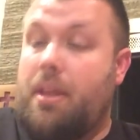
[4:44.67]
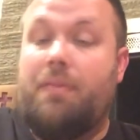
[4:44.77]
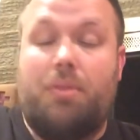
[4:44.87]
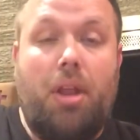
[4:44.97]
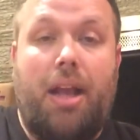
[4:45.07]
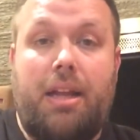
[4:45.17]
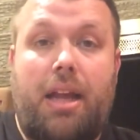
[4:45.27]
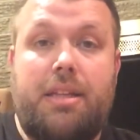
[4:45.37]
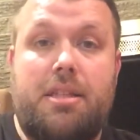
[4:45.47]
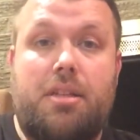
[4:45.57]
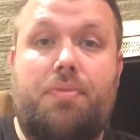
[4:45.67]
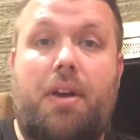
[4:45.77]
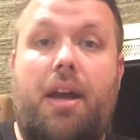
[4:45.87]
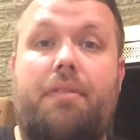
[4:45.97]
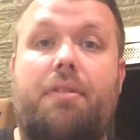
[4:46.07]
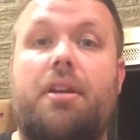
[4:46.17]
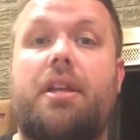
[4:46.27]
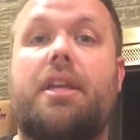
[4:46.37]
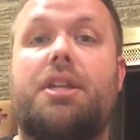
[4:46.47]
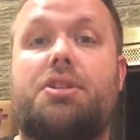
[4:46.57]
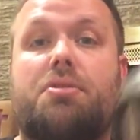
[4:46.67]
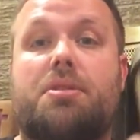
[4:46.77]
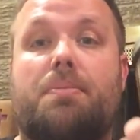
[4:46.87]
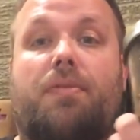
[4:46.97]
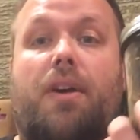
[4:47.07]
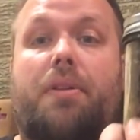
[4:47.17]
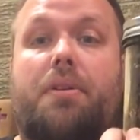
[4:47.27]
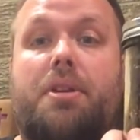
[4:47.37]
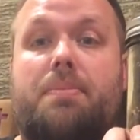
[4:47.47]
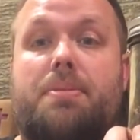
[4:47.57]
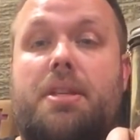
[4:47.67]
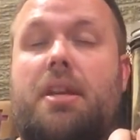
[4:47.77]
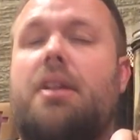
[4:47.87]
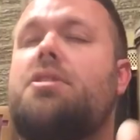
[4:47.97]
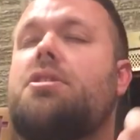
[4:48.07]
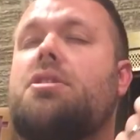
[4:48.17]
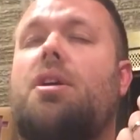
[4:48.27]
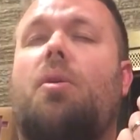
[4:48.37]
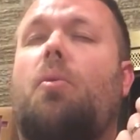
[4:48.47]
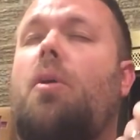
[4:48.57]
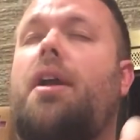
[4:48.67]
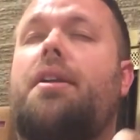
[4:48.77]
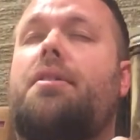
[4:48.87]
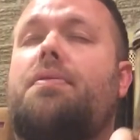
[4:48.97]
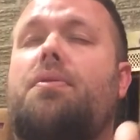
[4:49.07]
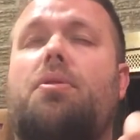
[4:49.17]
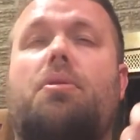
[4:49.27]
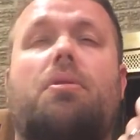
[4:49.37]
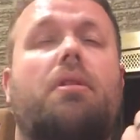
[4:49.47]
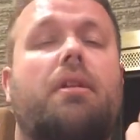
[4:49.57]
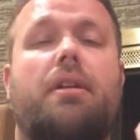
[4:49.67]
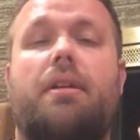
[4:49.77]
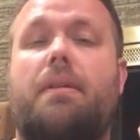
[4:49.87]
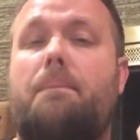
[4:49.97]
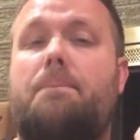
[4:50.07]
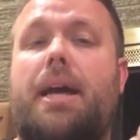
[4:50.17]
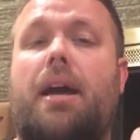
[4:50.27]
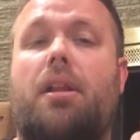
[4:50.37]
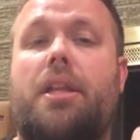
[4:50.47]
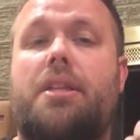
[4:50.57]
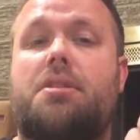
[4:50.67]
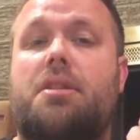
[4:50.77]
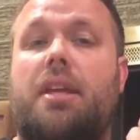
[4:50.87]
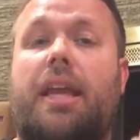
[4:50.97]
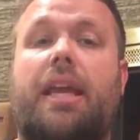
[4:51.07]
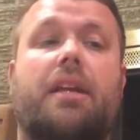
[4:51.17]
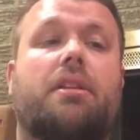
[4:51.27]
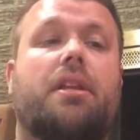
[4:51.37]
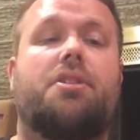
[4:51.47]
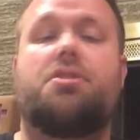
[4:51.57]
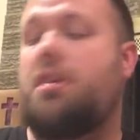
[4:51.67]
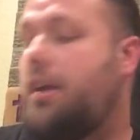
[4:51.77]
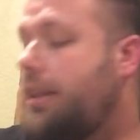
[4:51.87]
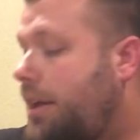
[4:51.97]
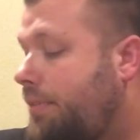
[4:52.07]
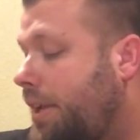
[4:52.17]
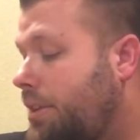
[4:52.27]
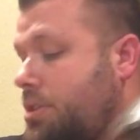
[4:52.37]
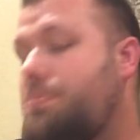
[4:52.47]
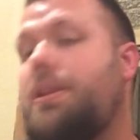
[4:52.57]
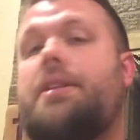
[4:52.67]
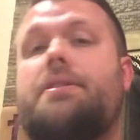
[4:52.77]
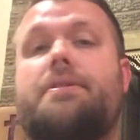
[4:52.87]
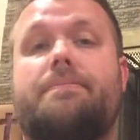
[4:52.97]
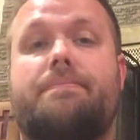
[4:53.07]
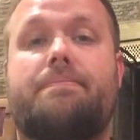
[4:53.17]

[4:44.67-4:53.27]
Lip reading: If you like 965, get you some Father Dempsey. Just a wonderful, balanced English. I love English blends.